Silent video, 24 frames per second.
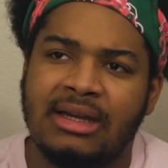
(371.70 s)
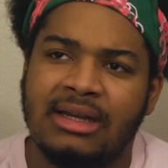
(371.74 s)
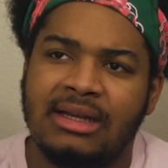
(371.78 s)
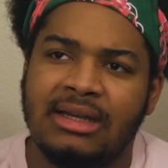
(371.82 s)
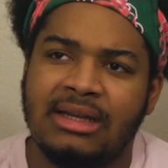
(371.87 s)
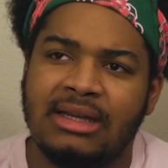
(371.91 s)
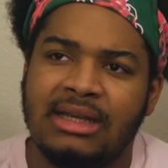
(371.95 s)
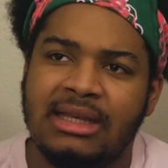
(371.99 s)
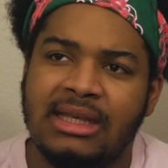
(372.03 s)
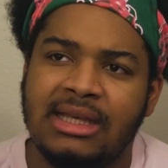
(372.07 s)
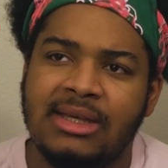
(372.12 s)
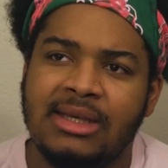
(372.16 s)

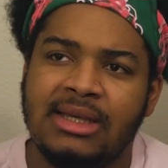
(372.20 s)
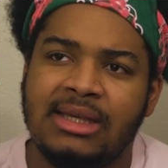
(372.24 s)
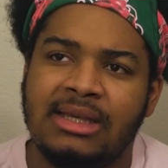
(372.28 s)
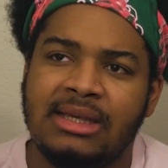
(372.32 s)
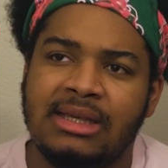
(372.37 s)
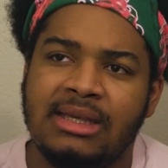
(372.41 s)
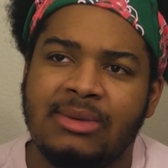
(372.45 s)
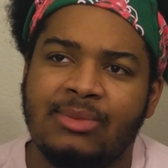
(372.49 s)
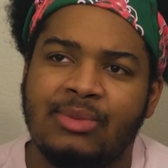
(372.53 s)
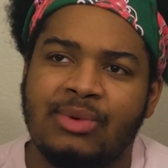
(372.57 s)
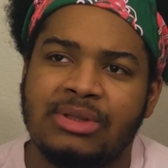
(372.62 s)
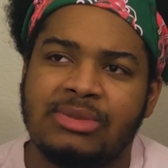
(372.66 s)

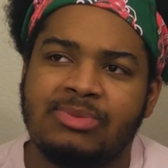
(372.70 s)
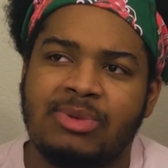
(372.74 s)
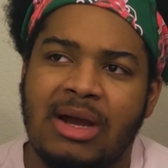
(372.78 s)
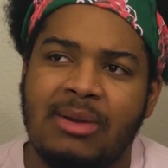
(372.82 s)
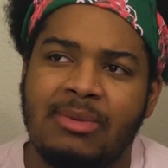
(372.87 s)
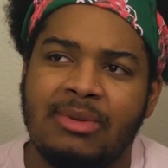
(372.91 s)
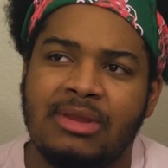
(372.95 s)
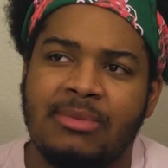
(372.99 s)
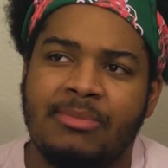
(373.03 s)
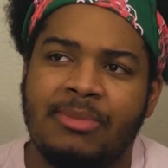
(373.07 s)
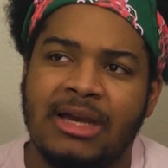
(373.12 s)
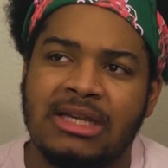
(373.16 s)
He was
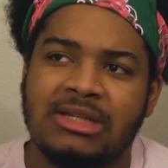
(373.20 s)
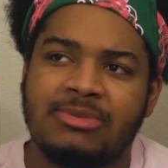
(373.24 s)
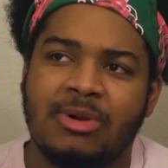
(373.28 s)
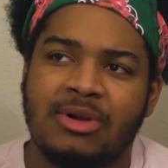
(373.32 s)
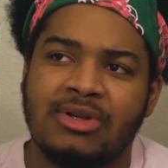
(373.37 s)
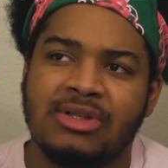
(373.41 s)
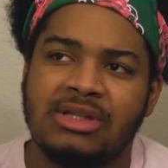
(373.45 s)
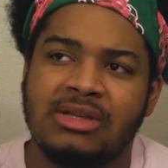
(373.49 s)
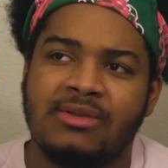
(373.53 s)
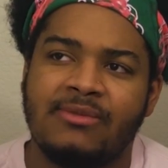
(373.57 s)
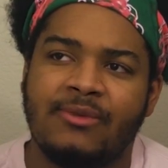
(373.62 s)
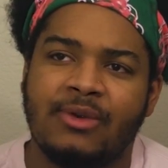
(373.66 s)
probably the best
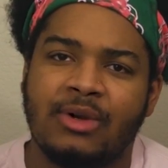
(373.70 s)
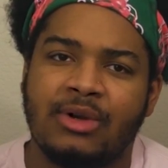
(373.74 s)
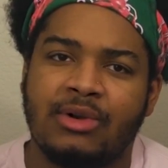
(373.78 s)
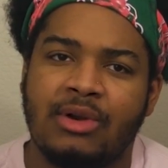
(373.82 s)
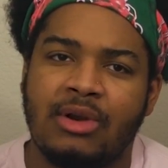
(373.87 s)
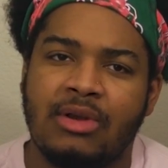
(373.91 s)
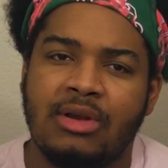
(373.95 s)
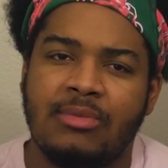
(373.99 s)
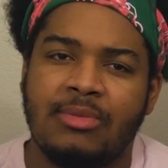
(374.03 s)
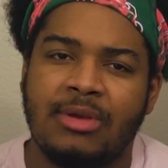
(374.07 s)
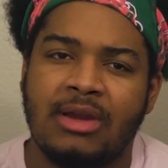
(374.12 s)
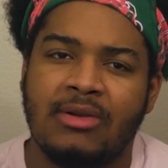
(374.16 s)
person for
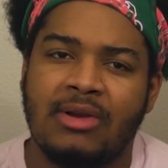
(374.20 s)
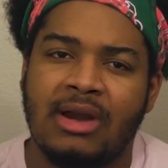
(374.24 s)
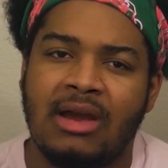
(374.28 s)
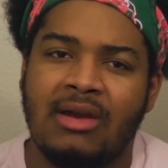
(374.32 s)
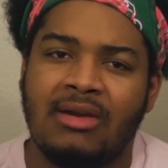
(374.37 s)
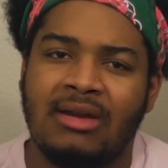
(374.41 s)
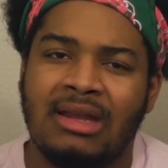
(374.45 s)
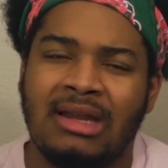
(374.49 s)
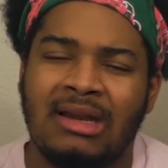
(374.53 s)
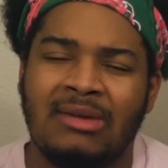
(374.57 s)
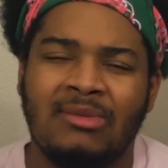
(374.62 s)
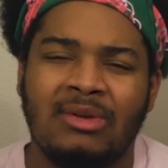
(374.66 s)
Crow to be
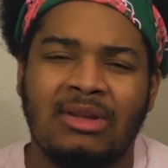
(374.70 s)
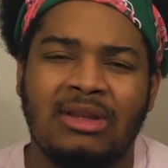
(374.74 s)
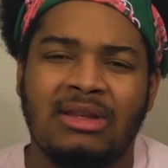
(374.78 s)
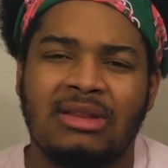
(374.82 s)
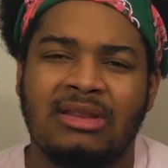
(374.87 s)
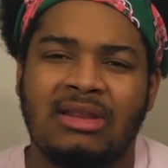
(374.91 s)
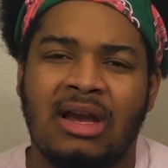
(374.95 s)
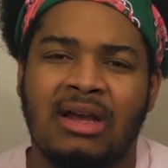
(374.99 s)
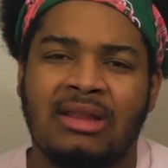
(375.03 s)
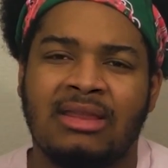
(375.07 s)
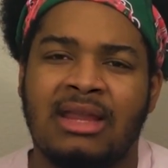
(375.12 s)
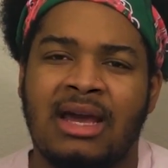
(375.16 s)
around, and I really
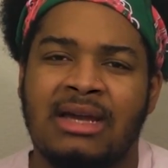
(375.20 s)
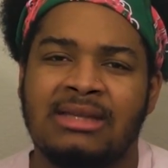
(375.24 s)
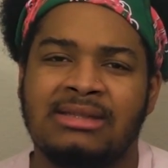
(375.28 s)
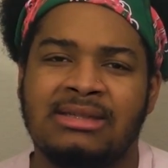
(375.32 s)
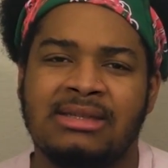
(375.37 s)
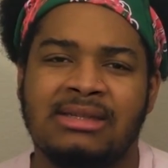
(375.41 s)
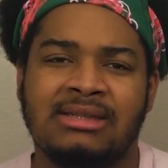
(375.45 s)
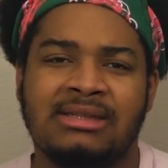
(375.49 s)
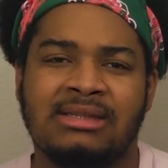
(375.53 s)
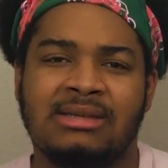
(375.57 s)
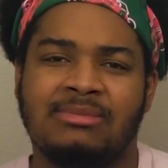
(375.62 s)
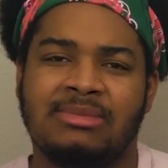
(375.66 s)
thought that I
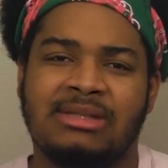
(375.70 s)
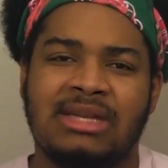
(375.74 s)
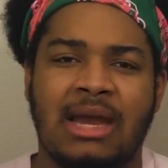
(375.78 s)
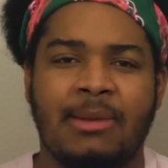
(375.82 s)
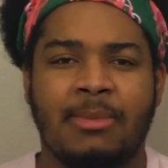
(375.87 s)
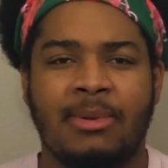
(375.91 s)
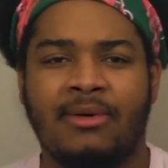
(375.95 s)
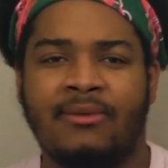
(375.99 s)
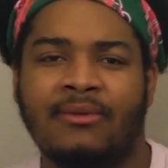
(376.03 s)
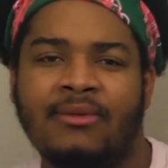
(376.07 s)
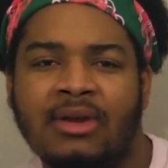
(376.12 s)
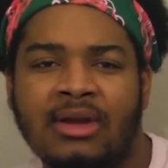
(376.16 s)
sensed some type
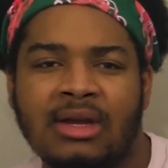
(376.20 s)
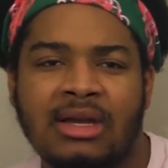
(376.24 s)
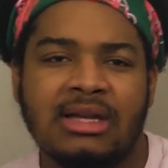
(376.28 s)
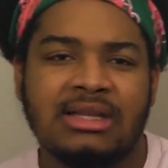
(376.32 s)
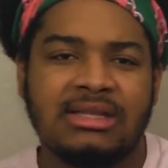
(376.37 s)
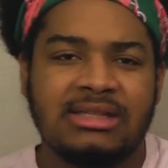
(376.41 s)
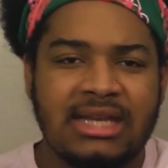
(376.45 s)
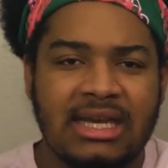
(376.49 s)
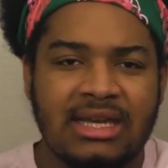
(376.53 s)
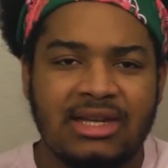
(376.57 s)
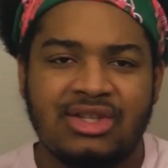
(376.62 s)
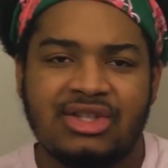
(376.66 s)
of
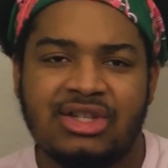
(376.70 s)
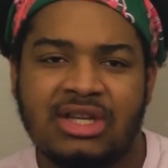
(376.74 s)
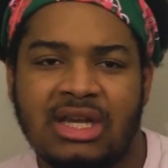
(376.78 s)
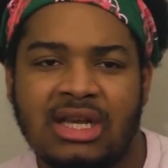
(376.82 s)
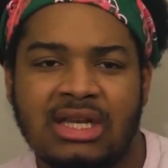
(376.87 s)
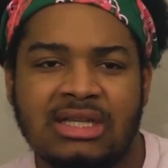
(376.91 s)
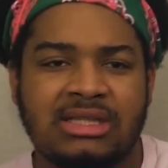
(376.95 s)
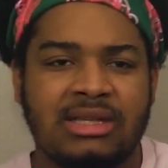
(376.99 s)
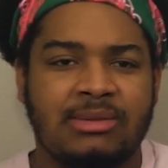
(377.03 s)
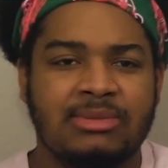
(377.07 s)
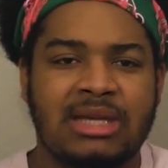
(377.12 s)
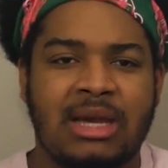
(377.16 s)
tension,
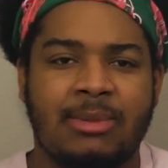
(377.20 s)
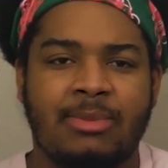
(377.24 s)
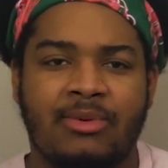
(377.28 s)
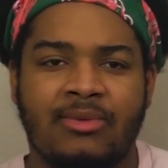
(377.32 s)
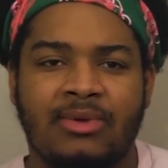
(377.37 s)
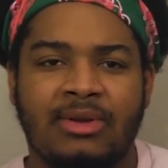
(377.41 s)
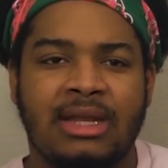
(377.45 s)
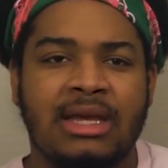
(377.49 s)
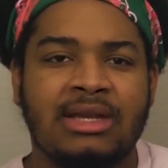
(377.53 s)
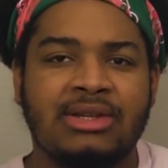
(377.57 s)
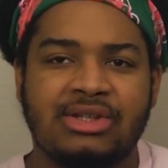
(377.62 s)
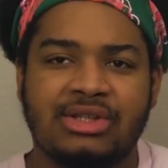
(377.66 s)
some type of
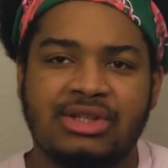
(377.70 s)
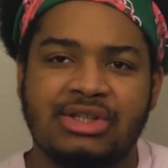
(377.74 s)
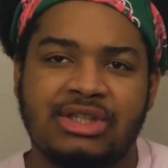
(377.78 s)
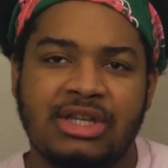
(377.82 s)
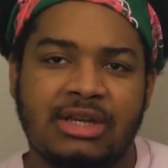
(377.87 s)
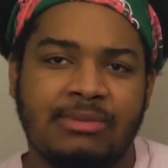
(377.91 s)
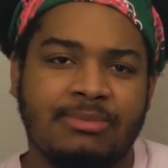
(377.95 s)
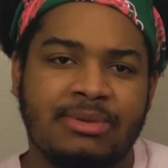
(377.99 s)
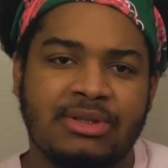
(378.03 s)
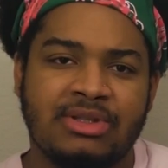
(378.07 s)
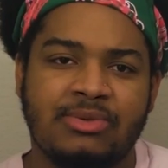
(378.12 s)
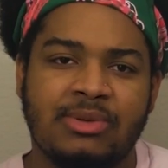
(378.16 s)

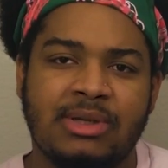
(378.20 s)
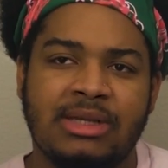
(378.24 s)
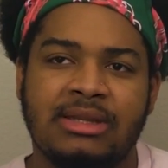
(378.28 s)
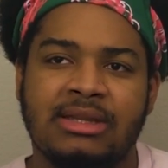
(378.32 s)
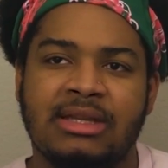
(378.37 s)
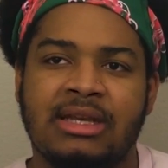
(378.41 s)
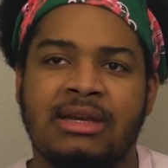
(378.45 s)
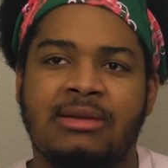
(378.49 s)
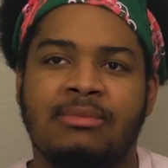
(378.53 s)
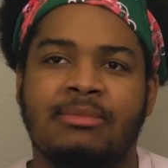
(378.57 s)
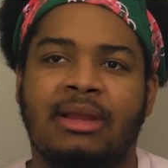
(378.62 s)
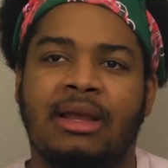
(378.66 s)
relationship between
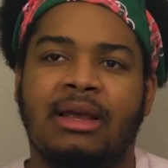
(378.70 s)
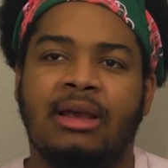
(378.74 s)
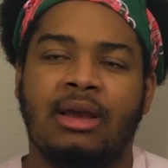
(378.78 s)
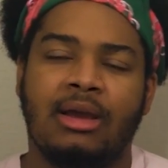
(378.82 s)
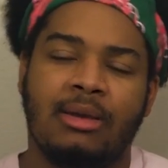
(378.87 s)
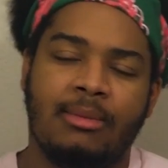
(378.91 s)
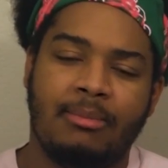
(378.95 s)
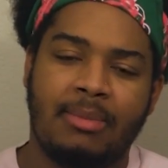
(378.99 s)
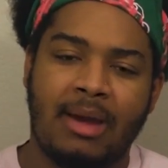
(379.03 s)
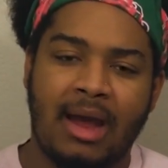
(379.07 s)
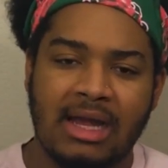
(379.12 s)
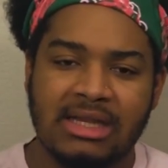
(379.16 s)
them, like
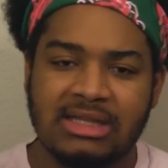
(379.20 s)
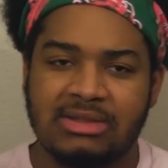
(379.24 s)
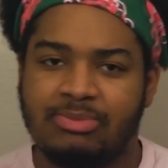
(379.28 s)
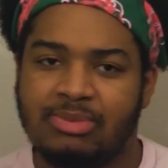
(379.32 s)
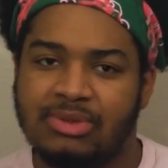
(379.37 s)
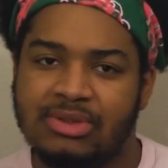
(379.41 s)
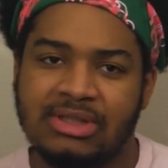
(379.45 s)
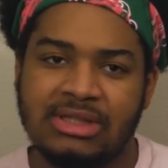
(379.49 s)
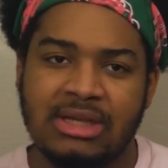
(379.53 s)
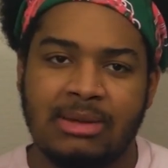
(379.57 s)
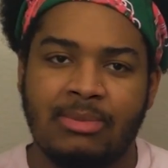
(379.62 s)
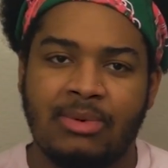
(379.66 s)
possible
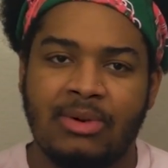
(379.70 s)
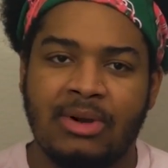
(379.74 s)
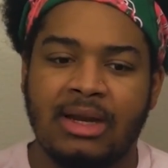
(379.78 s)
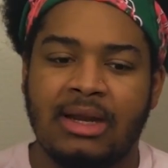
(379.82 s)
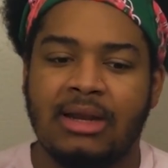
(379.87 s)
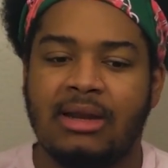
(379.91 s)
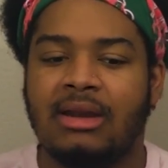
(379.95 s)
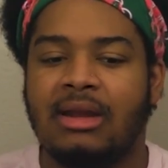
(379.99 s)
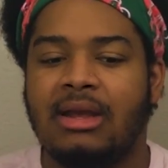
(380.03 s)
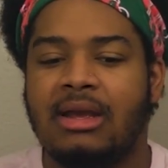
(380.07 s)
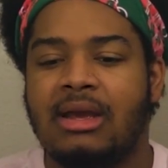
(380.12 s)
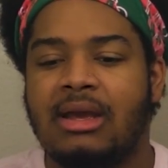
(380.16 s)

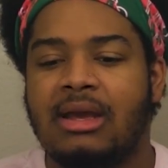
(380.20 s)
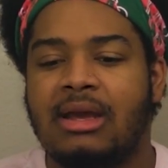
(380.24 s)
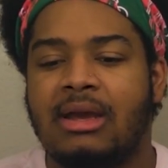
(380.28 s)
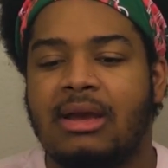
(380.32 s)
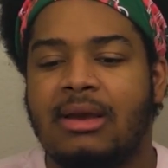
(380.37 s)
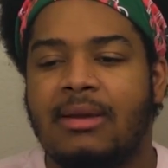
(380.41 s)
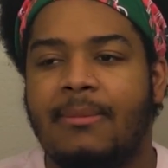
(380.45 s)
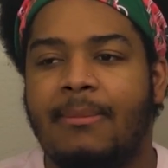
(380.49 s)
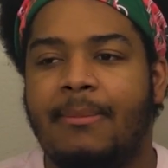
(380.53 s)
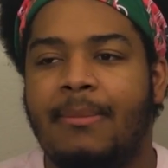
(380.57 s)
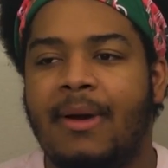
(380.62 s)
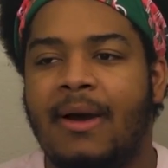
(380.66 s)
simmering,
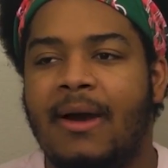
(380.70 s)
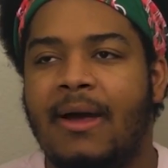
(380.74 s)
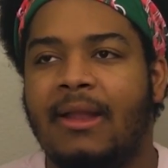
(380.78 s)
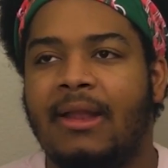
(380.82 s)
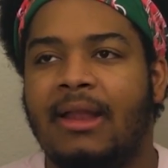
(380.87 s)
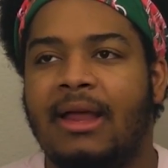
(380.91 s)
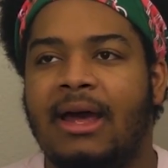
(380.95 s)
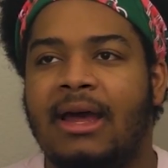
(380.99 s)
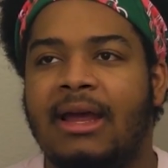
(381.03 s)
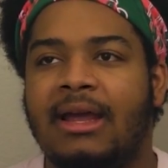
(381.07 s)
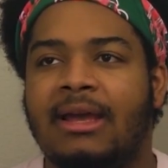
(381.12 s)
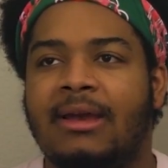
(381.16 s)
but
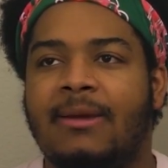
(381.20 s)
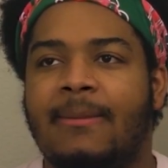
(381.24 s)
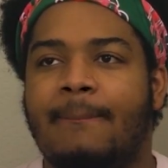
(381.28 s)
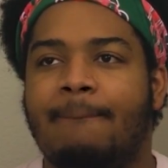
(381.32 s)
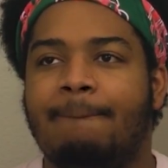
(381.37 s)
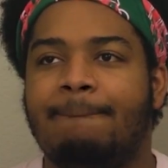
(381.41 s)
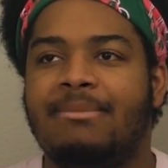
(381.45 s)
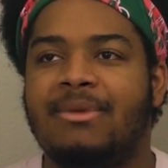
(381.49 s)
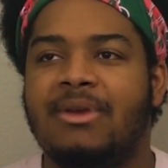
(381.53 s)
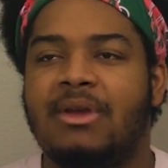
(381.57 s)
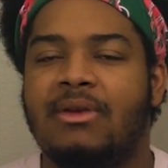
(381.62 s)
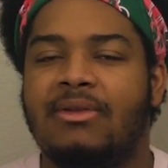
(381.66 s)
like,
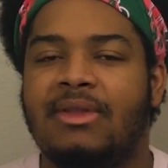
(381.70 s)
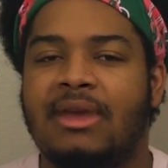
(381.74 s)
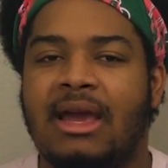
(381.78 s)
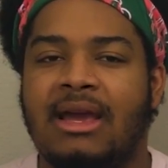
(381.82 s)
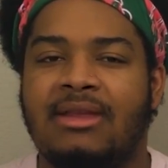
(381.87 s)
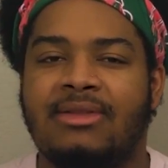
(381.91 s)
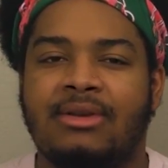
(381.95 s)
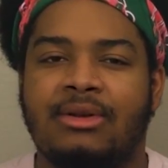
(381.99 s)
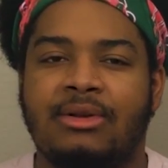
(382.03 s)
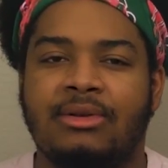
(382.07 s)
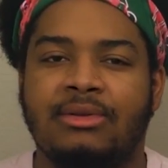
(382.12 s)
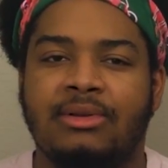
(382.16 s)
they
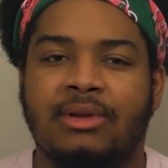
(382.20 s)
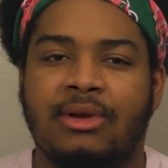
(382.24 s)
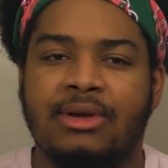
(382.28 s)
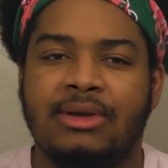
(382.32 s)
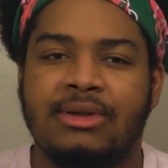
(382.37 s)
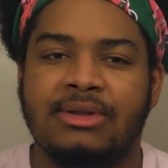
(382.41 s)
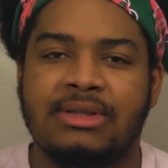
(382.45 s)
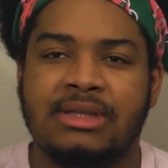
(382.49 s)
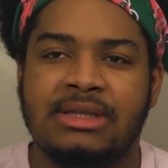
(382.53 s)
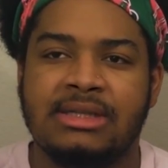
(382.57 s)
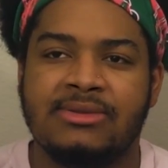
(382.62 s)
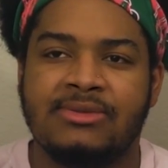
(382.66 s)
have their own
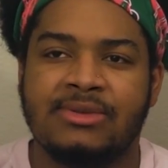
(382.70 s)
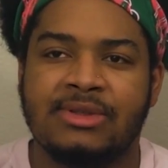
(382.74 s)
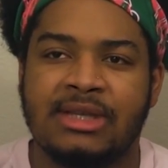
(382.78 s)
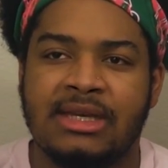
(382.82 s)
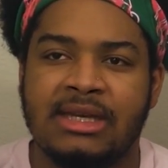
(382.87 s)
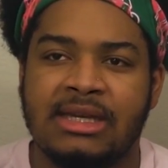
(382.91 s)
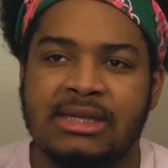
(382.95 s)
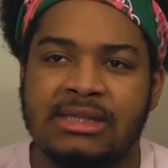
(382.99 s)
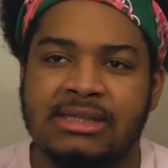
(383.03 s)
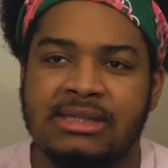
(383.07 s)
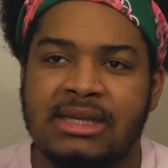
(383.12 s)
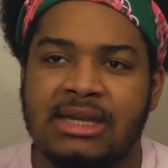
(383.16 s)
loyalties for
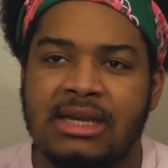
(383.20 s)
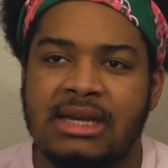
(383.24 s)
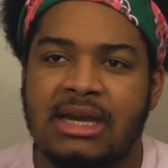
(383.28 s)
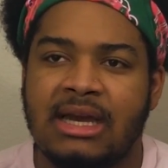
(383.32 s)
things.